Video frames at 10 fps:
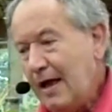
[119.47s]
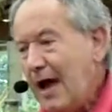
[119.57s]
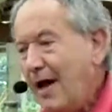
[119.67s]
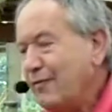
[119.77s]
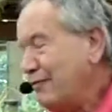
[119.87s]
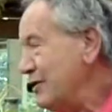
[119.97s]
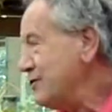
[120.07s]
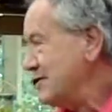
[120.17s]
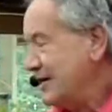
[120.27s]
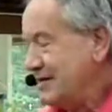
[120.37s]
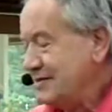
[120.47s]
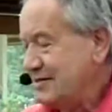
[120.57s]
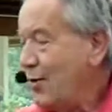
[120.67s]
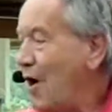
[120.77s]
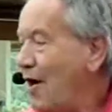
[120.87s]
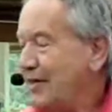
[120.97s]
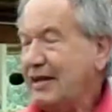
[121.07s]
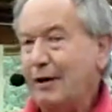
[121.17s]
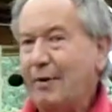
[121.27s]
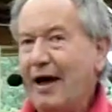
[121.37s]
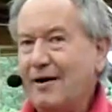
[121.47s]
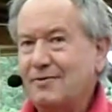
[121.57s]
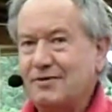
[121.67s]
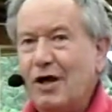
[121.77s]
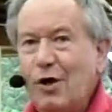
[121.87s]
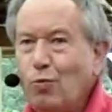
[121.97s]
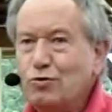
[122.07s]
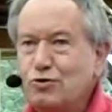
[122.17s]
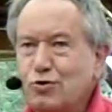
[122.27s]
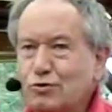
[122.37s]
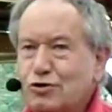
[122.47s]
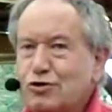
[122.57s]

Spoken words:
And the first thing to think about, what sort of